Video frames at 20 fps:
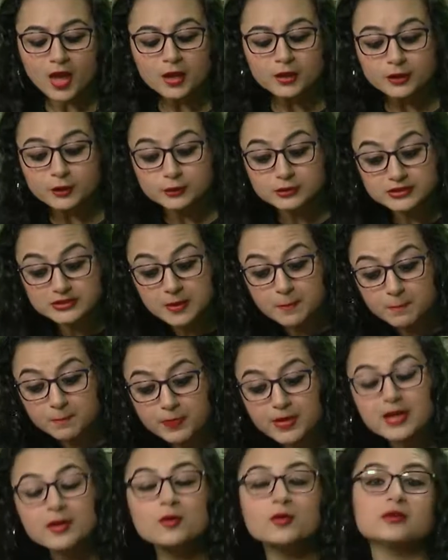And Houston
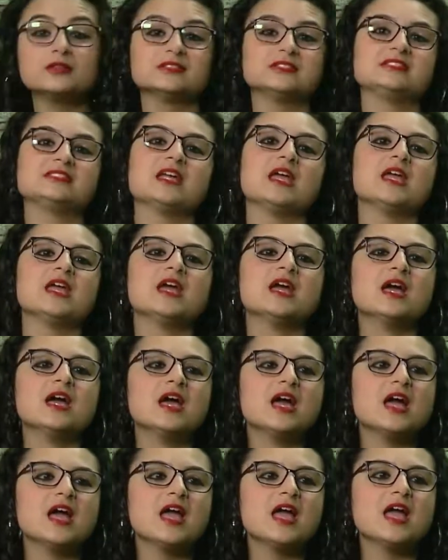beat Golden State.
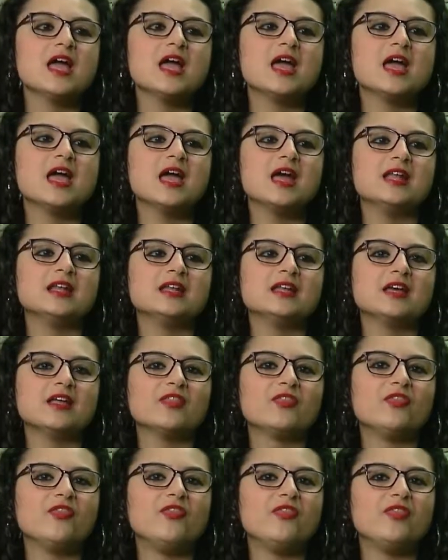And
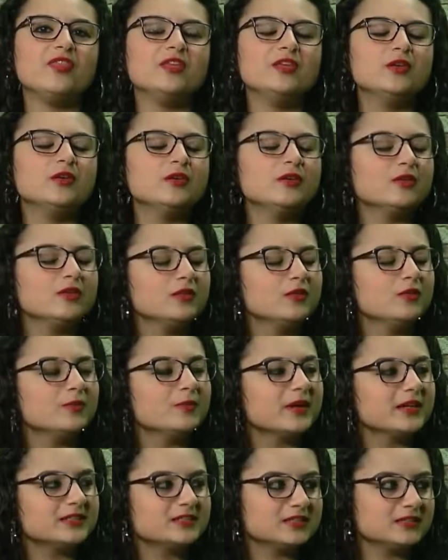you
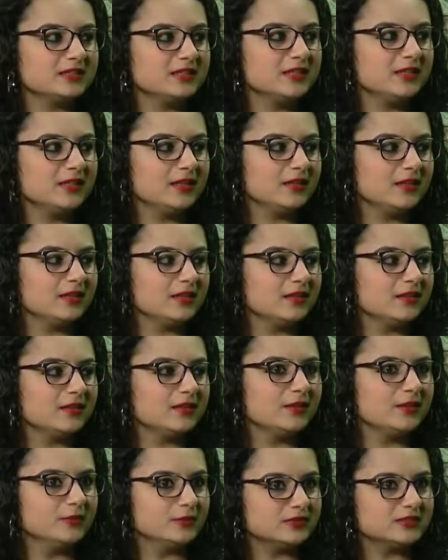might see
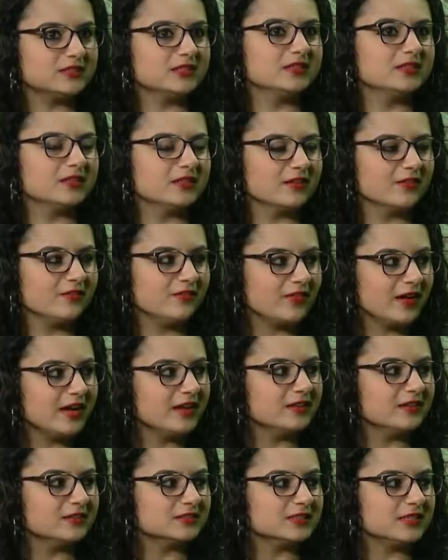Houston in the
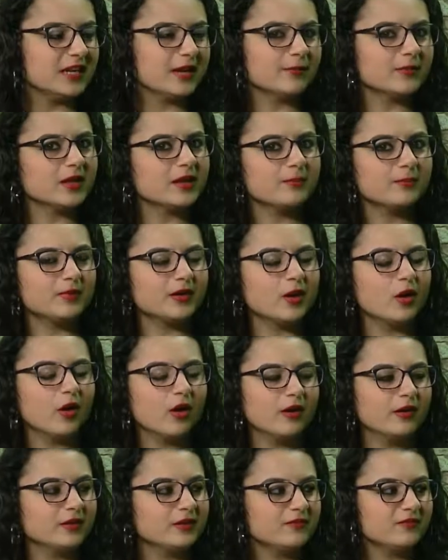finals. And I'm not a big
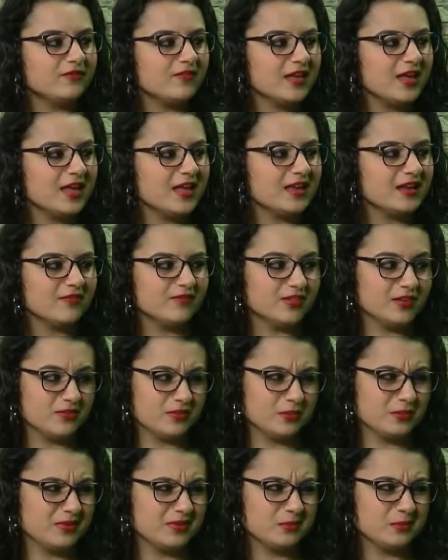Harden fan. I've never
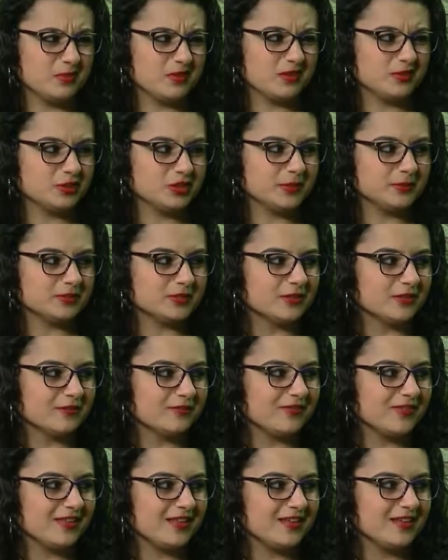been a big James Harden
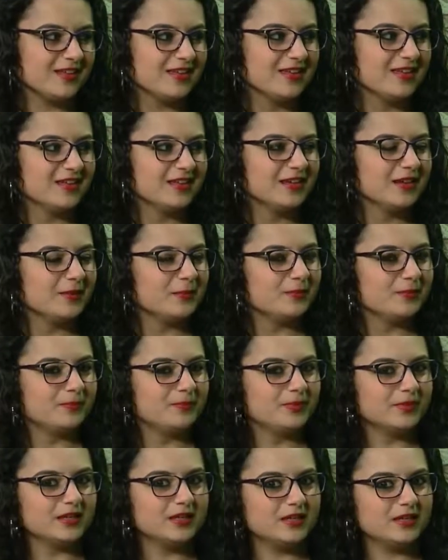fan.
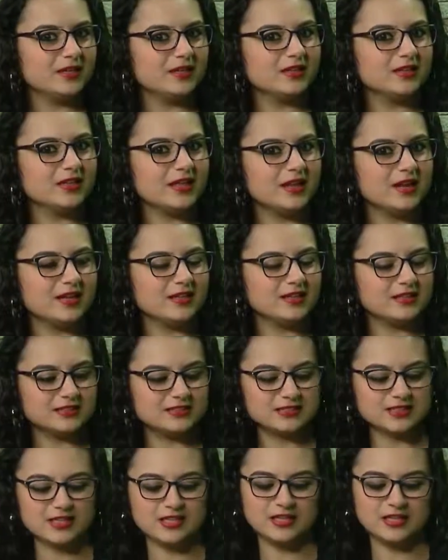And I said